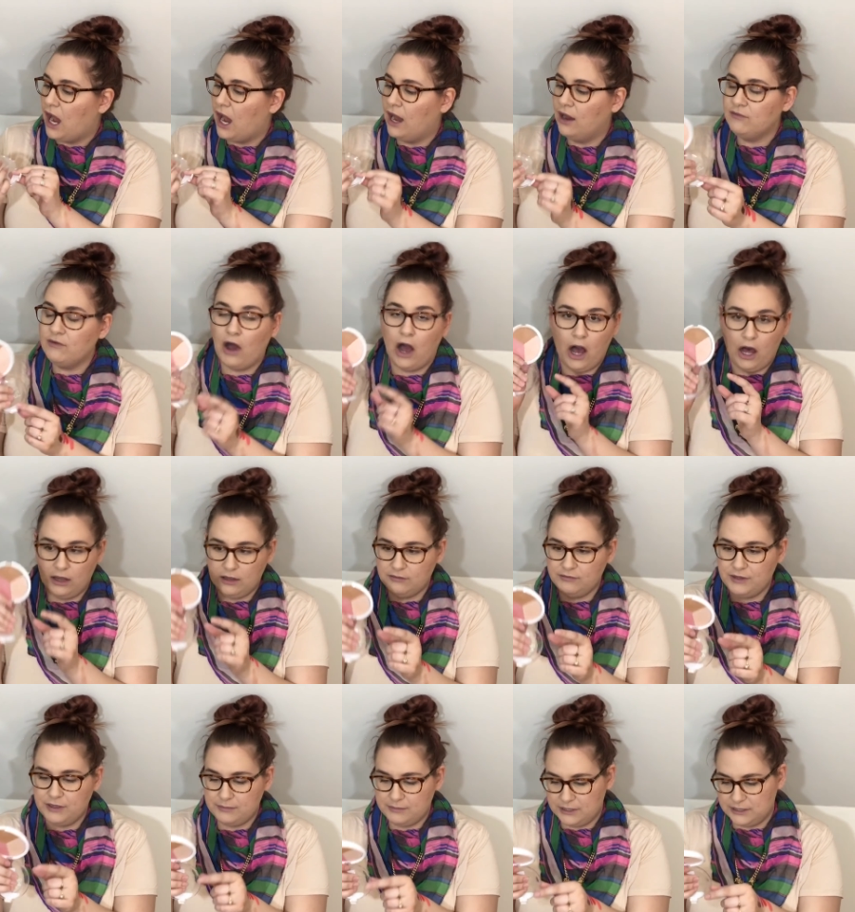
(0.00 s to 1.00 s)
Of all of
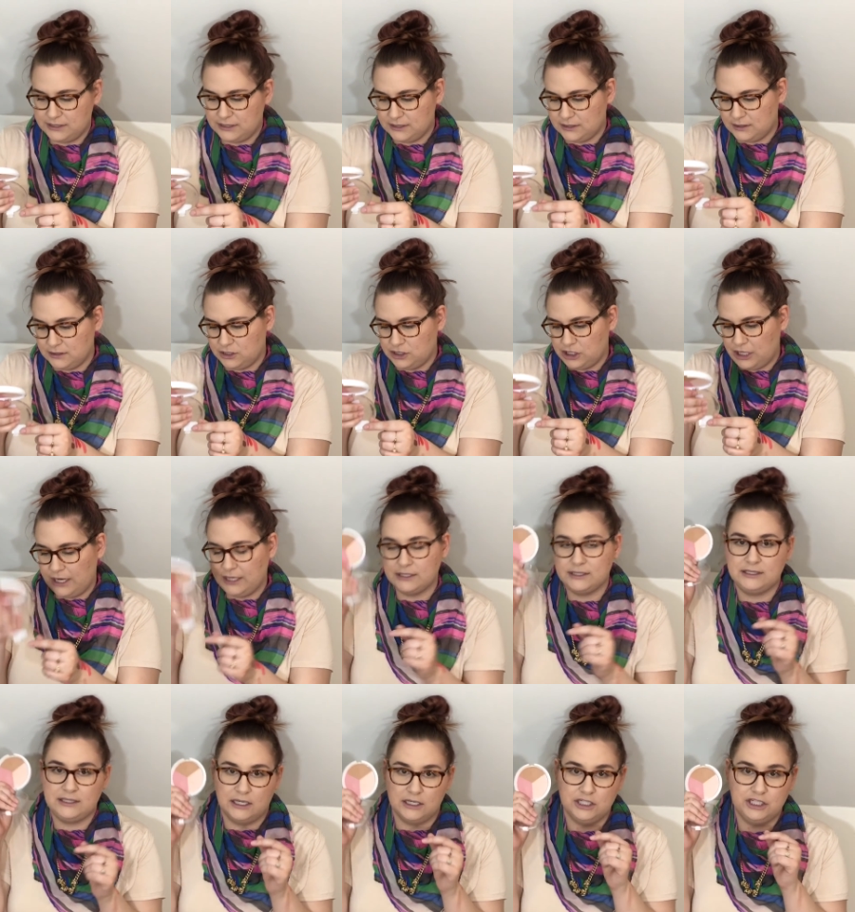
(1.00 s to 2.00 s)
them, this is the shade
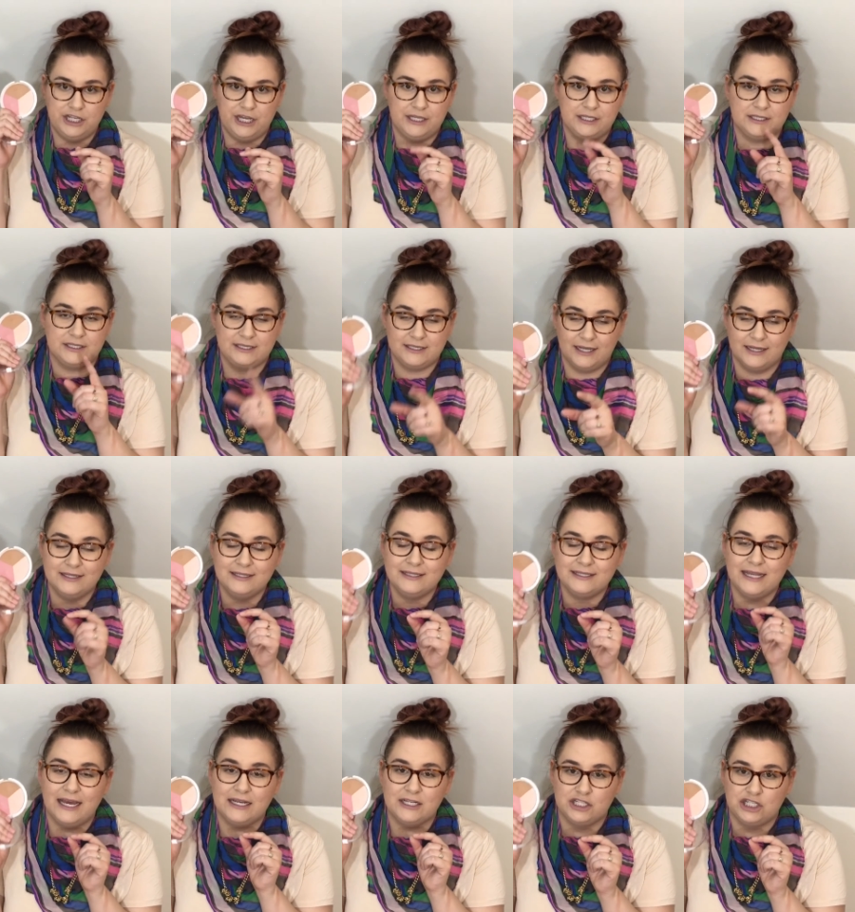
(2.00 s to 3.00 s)

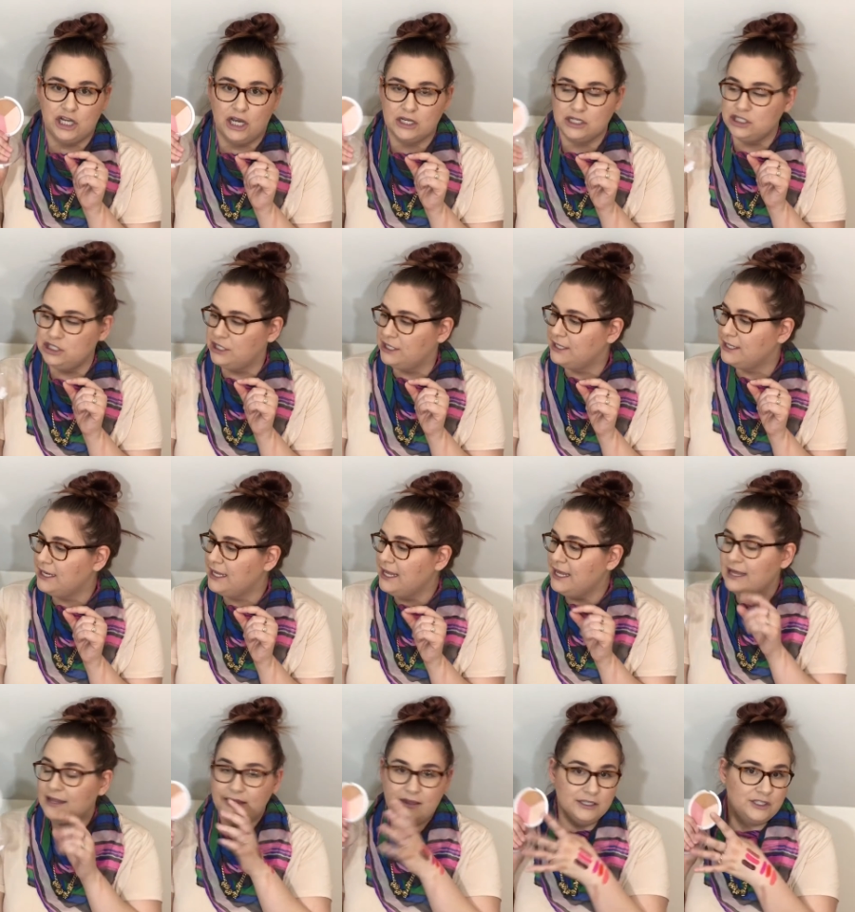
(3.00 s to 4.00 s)
Sunset Junction.
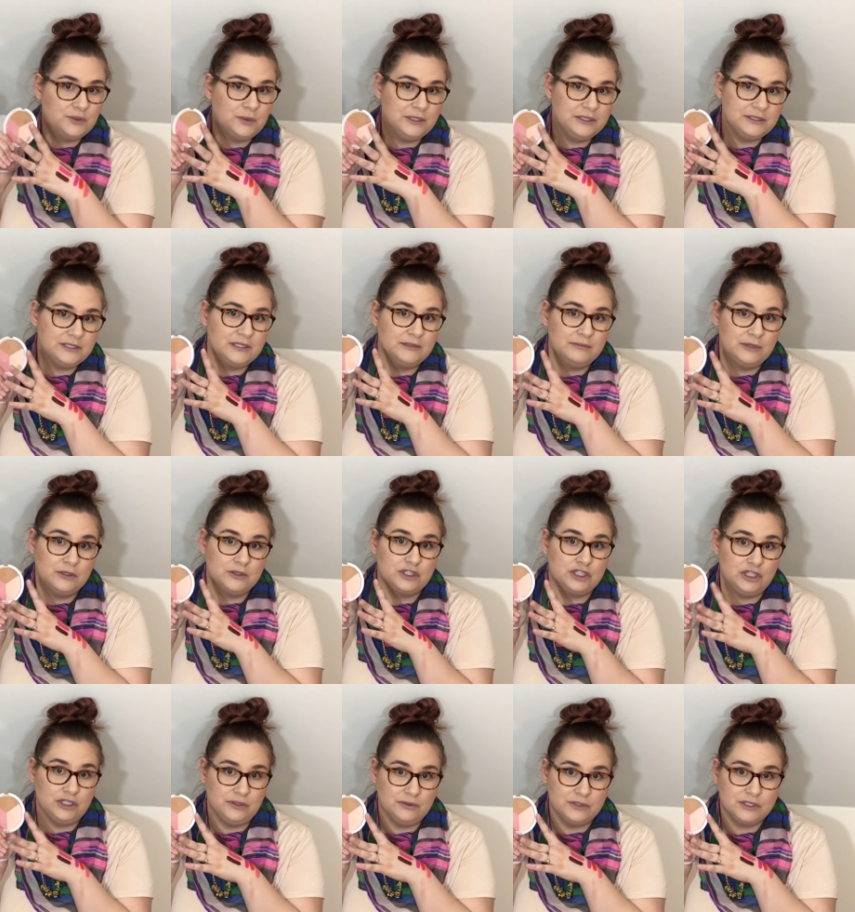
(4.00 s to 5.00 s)
This one is the most
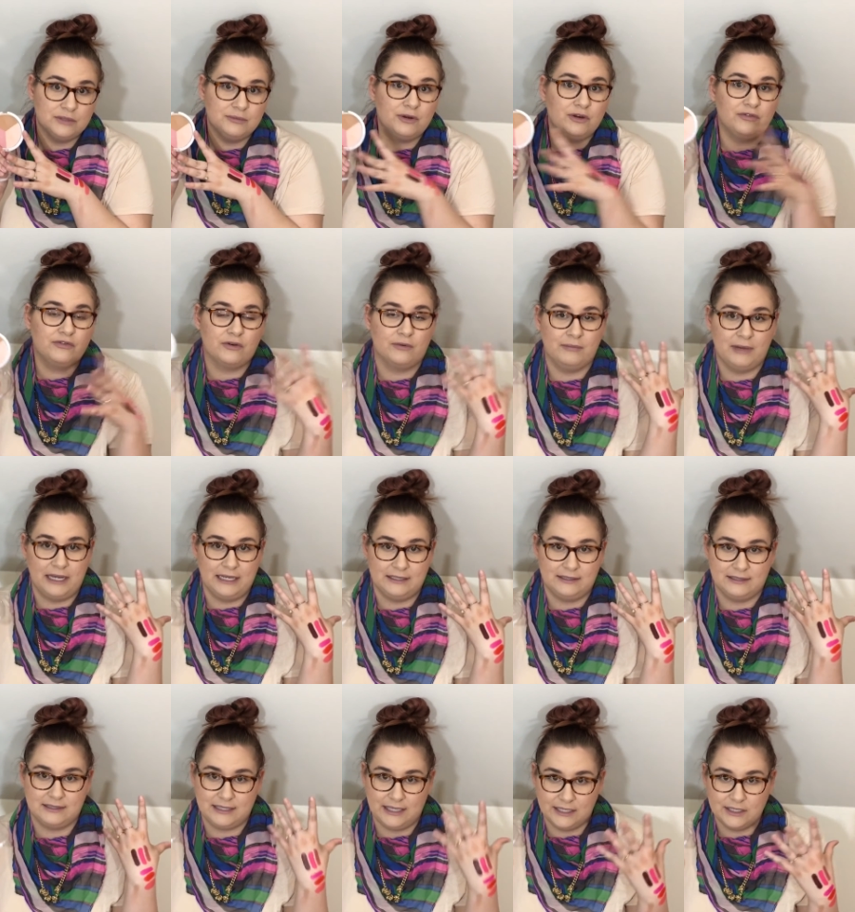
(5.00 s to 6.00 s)
usable for my
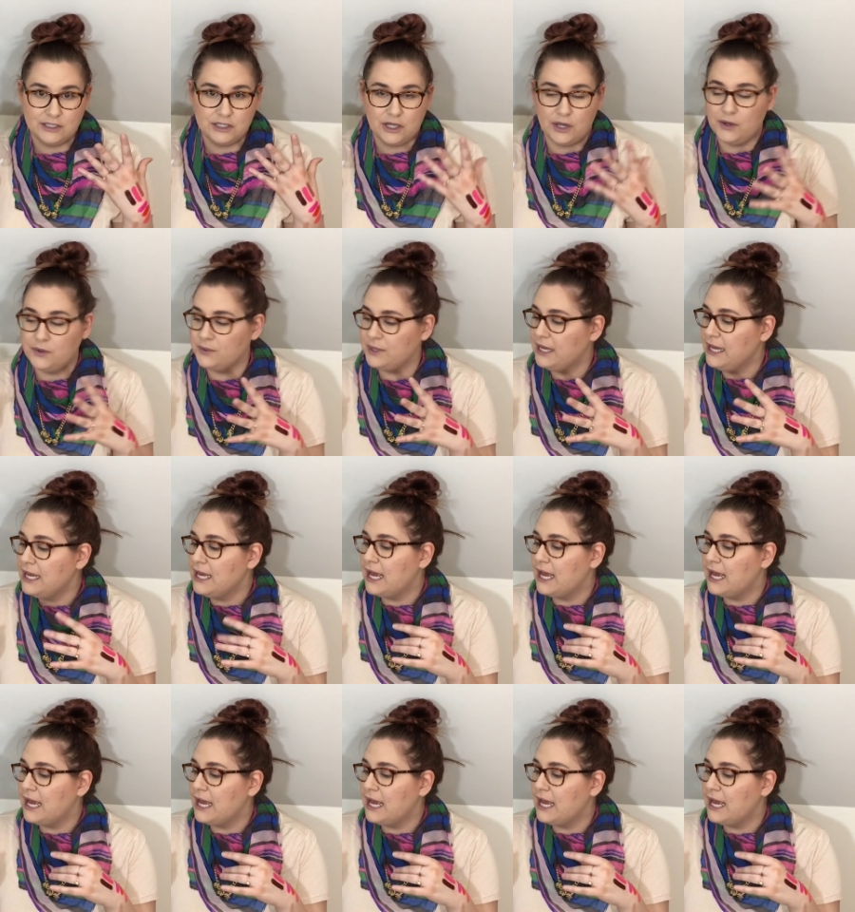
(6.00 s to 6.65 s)
skin tone.